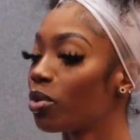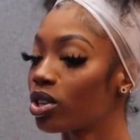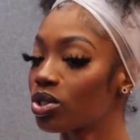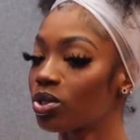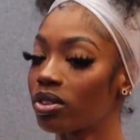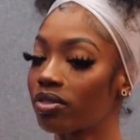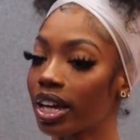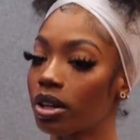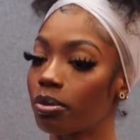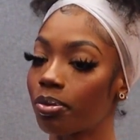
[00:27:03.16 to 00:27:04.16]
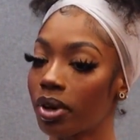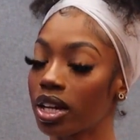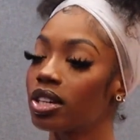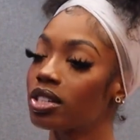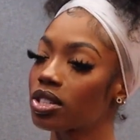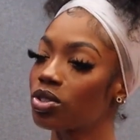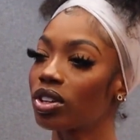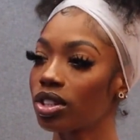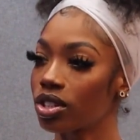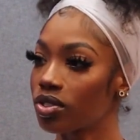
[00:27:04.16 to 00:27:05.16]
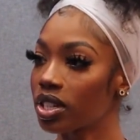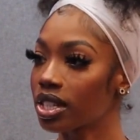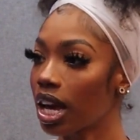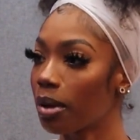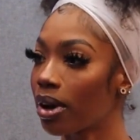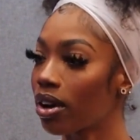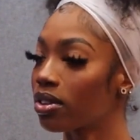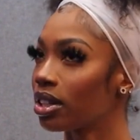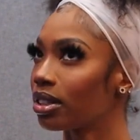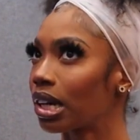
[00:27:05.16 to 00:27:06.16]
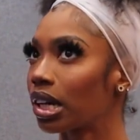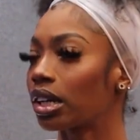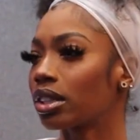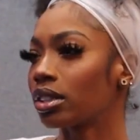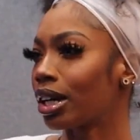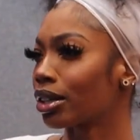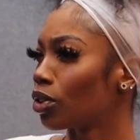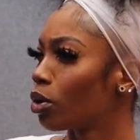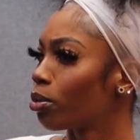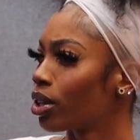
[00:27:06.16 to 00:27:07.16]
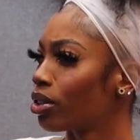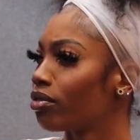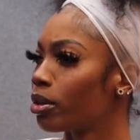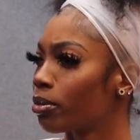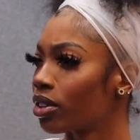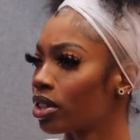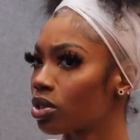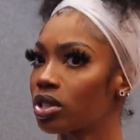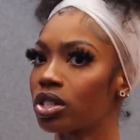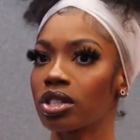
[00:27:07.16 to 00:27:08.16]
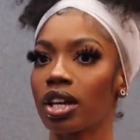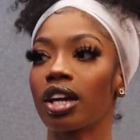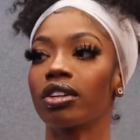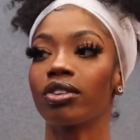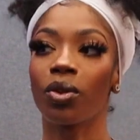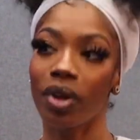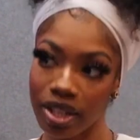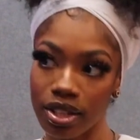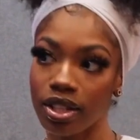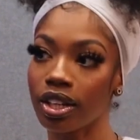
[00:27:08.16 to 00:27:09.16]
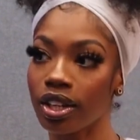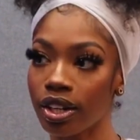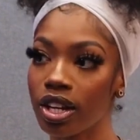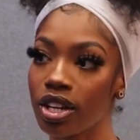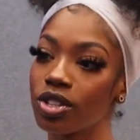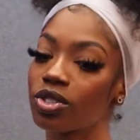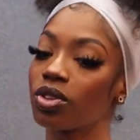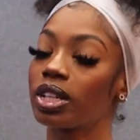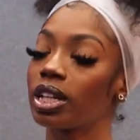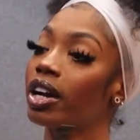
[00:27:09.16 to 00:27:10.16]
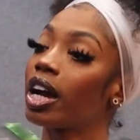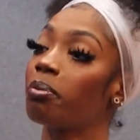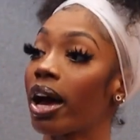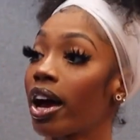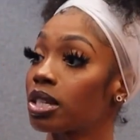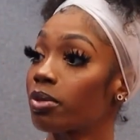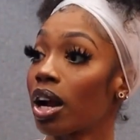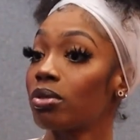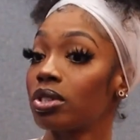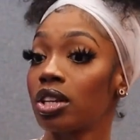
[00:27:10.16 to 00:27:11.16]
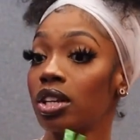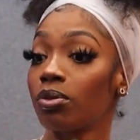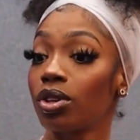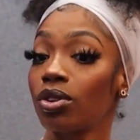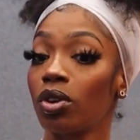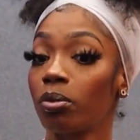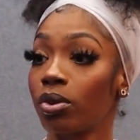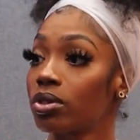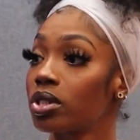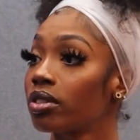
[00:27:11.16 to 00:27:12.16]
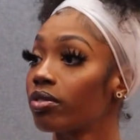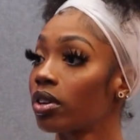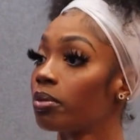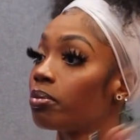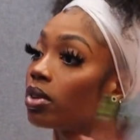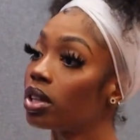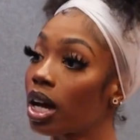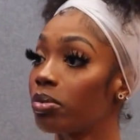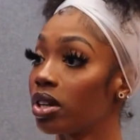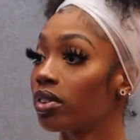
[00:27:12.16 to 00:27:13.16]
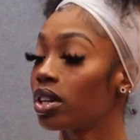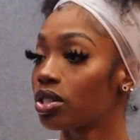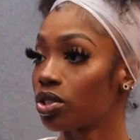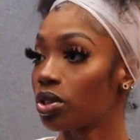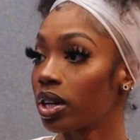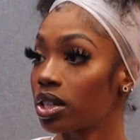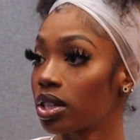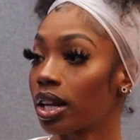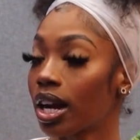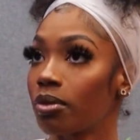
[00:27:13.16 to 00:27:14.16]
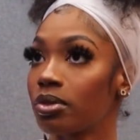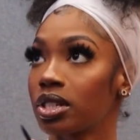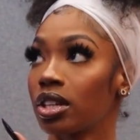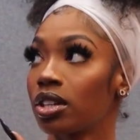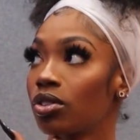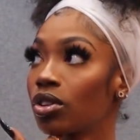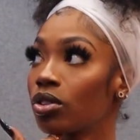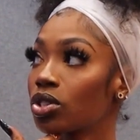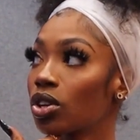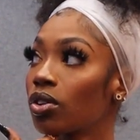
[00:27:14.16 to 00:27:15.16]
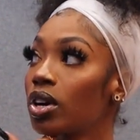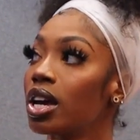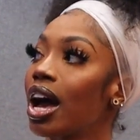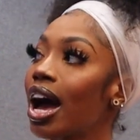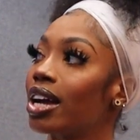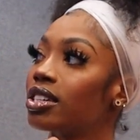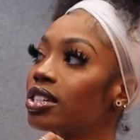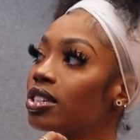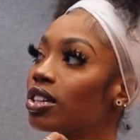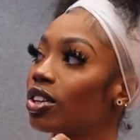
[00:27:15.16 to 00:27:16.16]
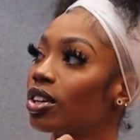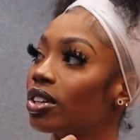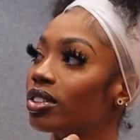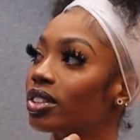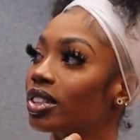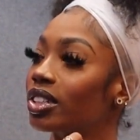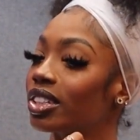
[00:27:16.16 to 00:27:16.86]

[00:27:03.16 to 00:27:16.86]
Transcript: more so of like a break, because Talk of the Streets came out in like October, November-ish, which is like all the way at the end of the year. So the year had passed, but I was dealing with, you know, bullshit from that previous situation that I was in, you know. So I just took a